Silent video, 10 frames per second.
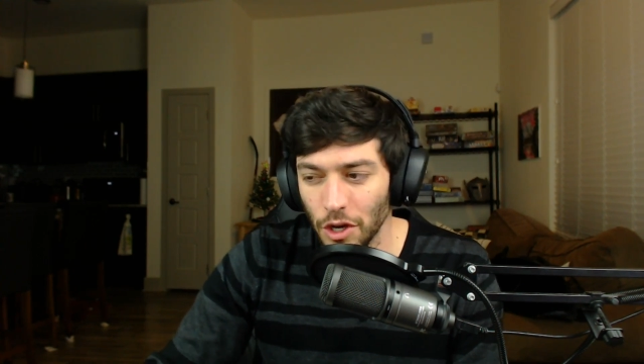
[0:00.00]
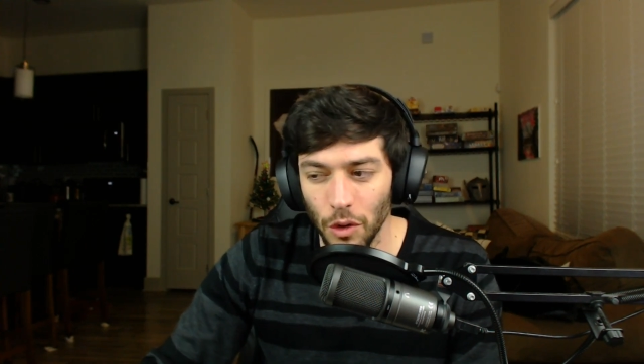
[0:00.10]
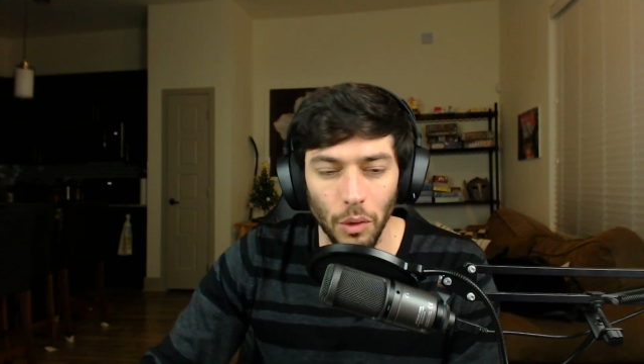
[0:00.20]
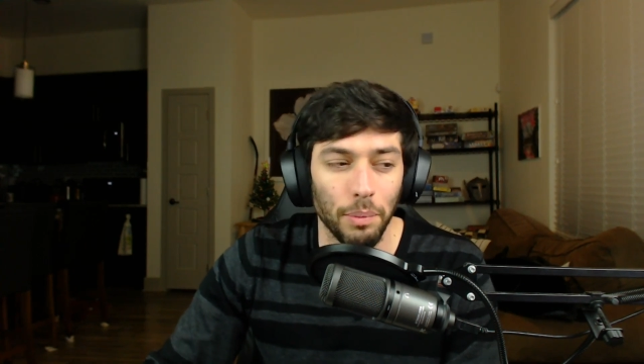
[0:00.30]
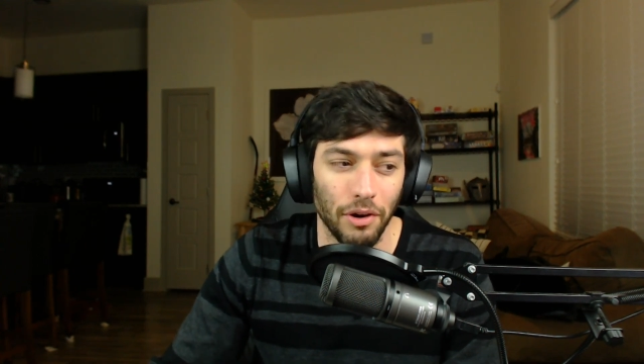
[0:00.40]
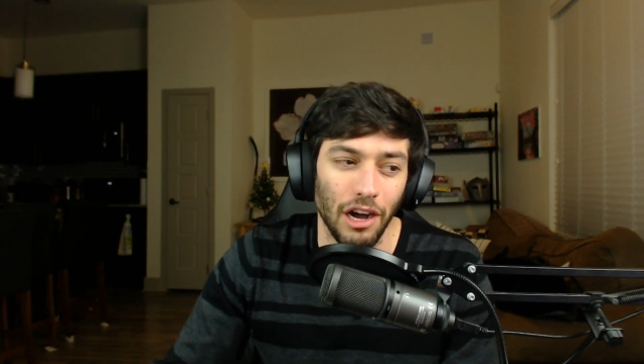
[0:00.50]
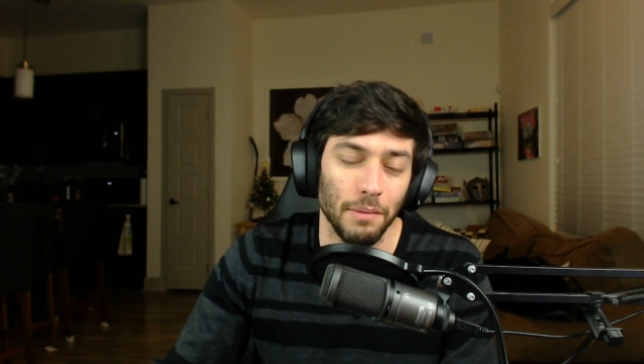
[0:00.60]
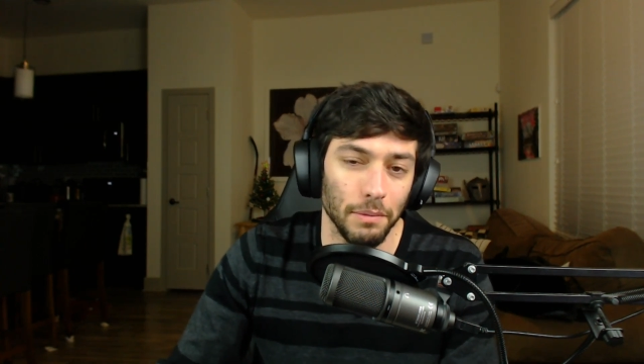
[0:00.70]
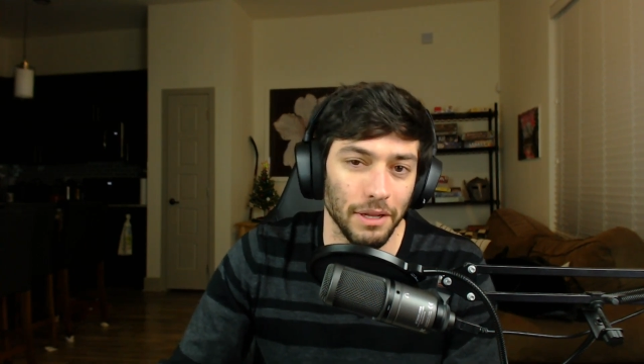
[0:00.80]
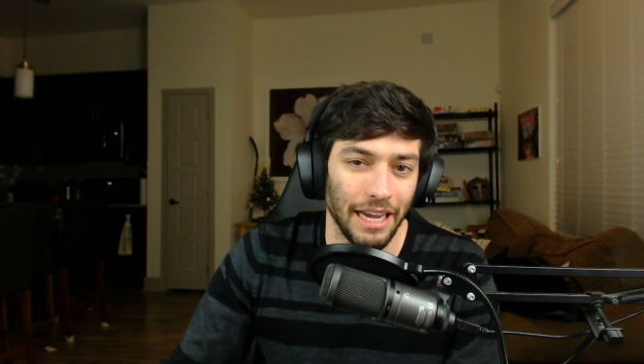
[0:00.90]
We'll
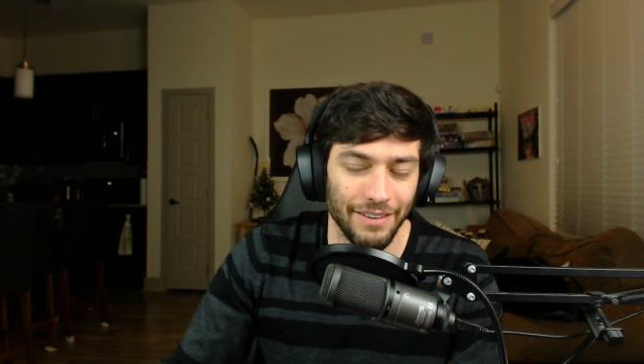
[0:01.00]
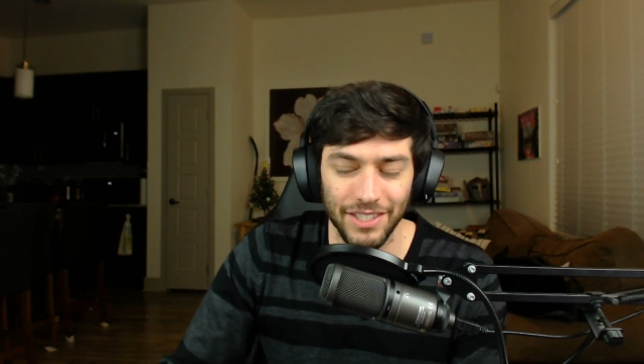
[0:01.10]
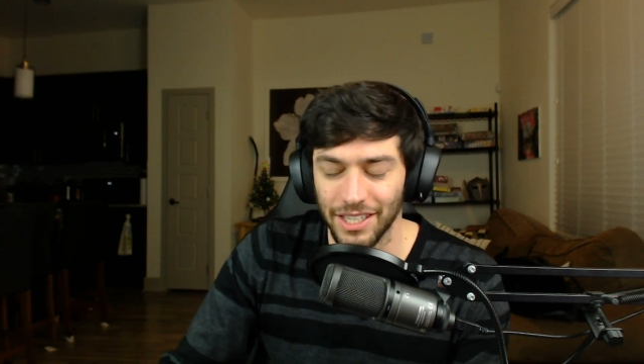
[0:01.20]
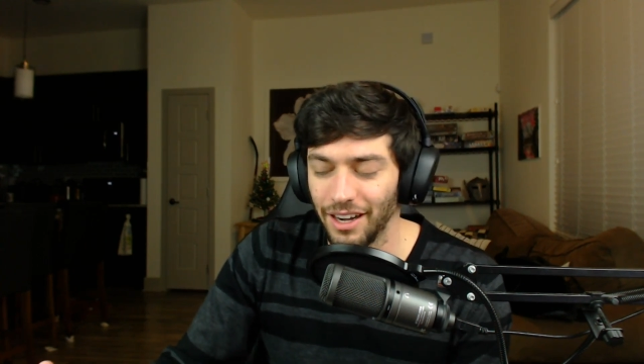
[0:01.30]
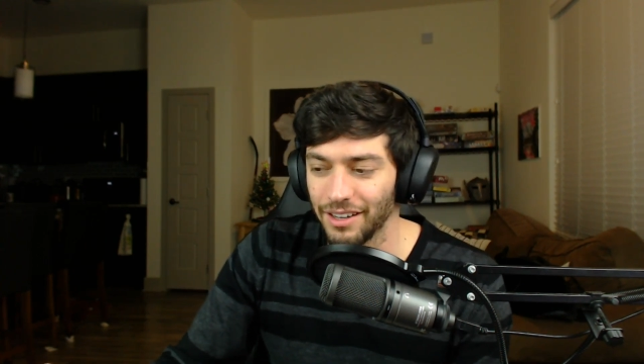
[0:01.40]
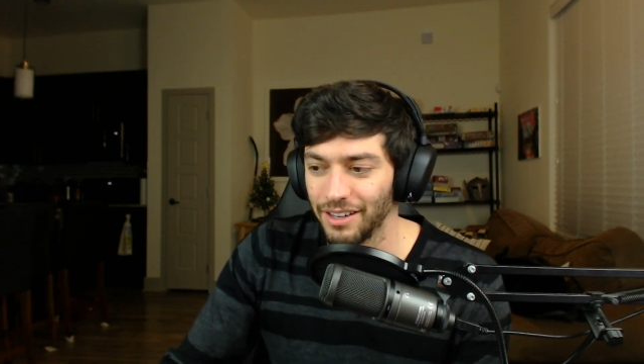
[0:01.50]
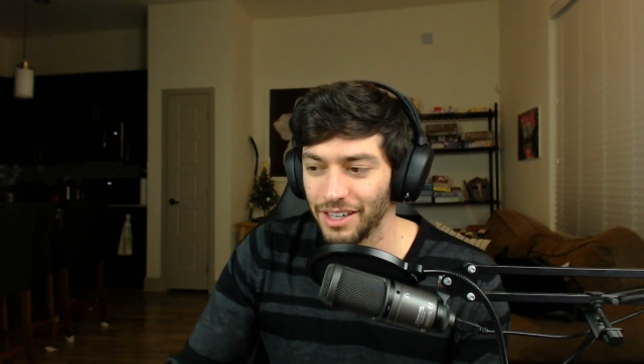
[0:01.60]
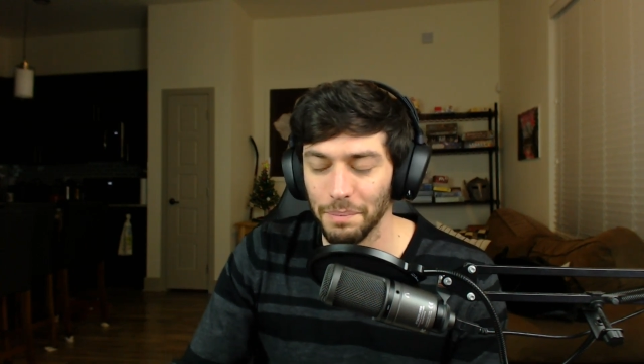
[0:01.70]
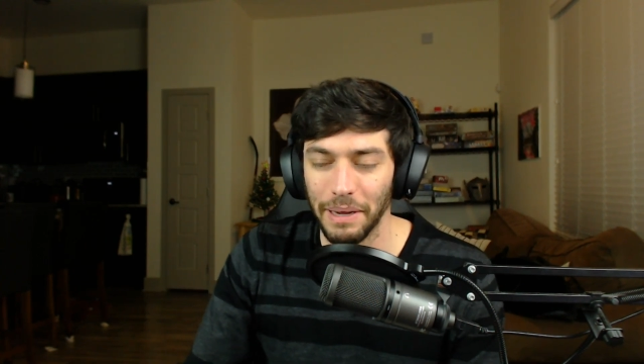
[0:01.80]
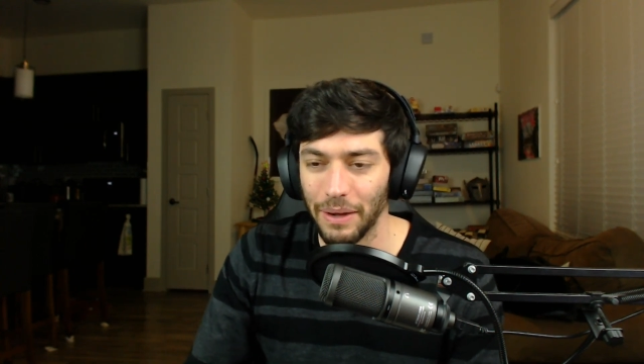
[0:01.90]
probably have a talk on
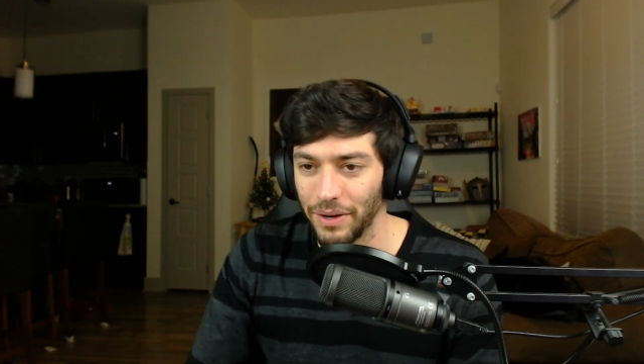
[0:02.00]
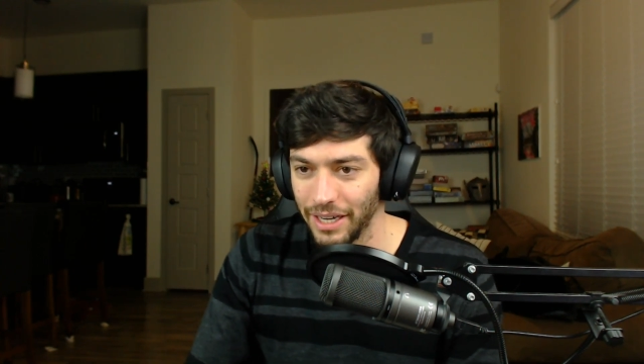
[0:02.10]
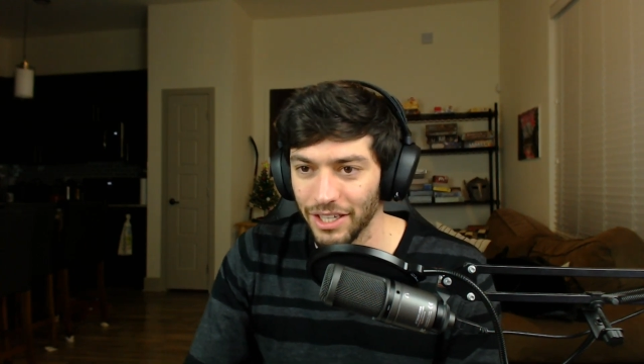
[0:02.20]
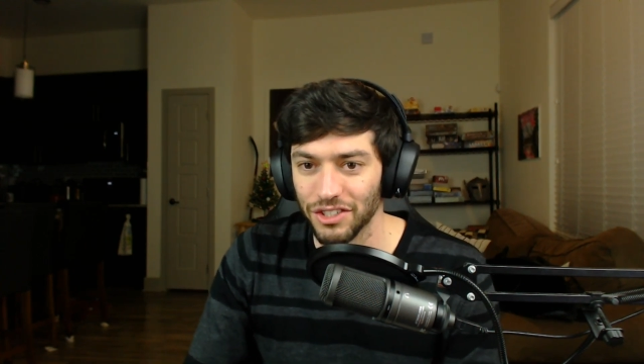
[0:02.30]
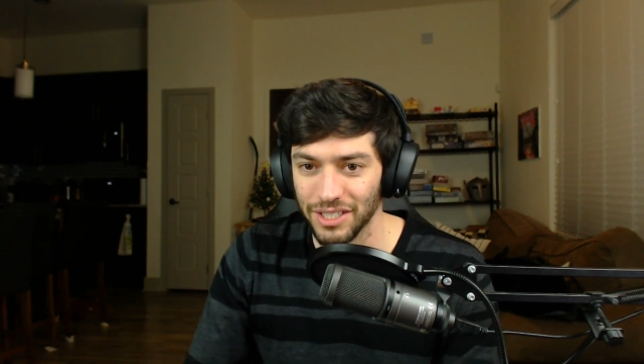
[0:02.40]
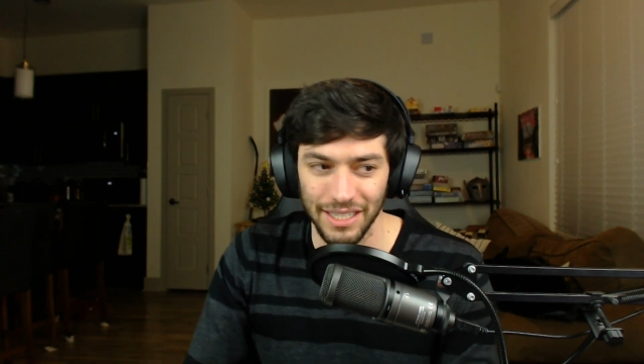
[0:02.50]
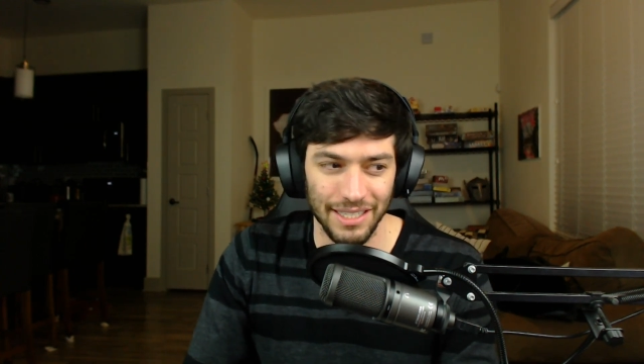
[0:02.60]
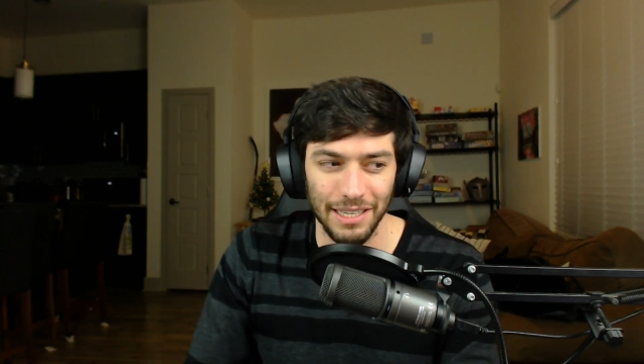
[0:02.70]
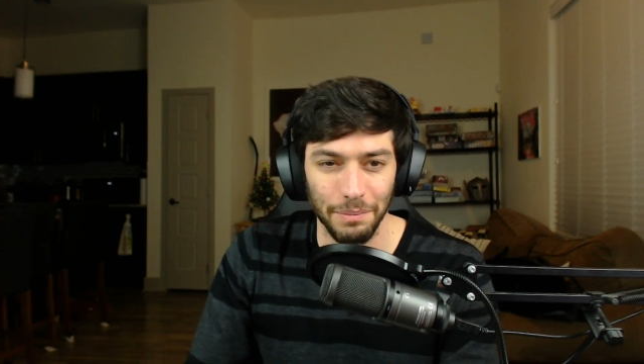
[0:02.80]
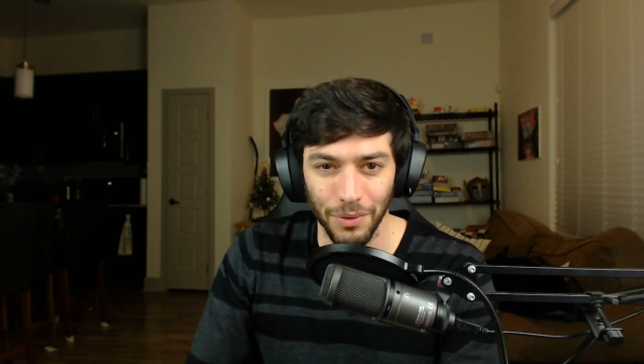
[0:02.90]
compounding interest at
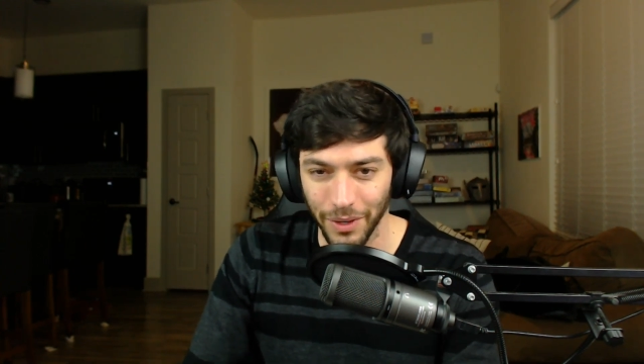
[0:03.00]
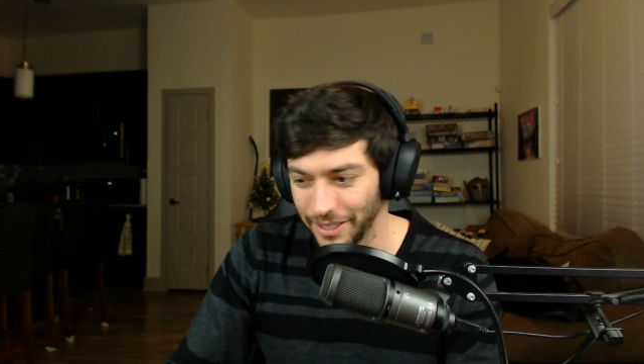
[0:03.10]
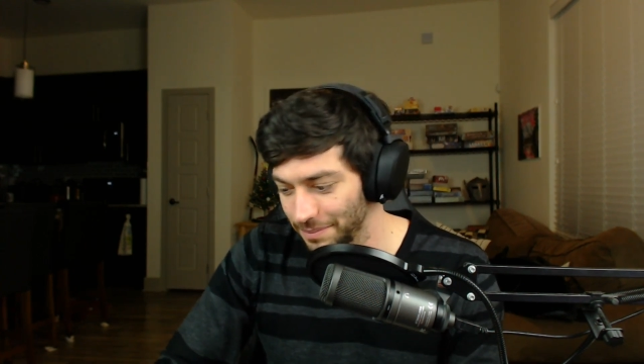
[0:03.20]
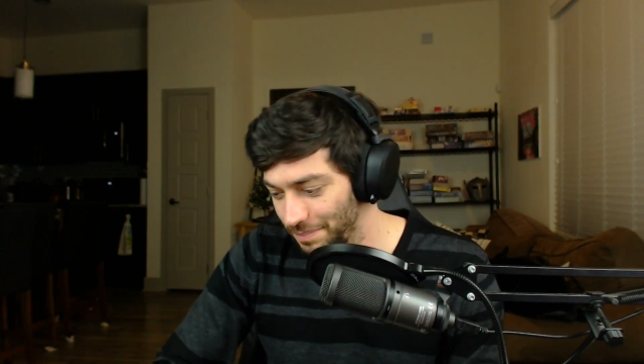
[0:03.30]
some point.